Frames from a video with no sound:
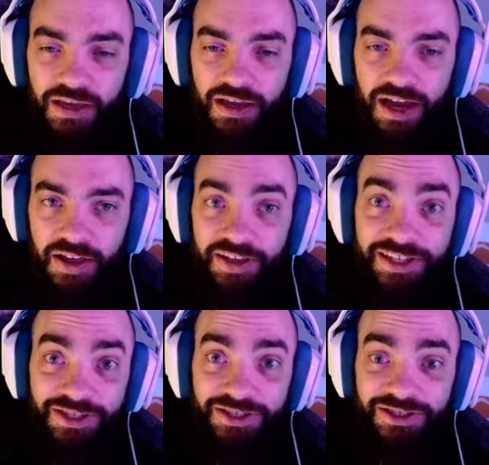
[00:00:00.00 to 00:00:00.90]
uh, this
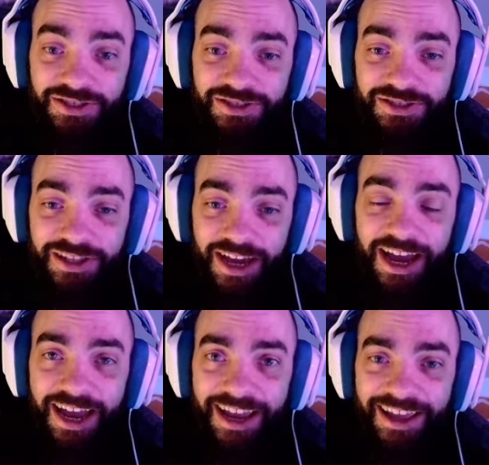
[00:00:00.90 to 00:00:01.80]
is the
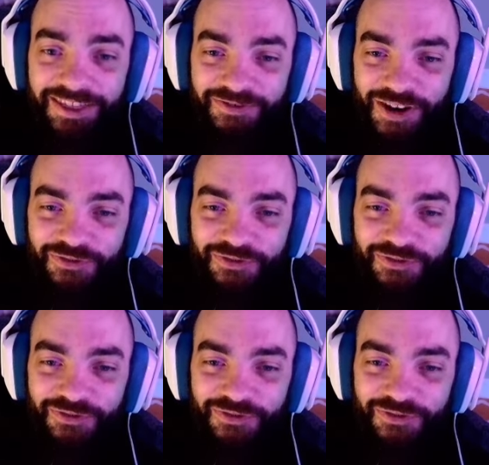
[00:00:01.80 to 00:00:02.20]
guy at the very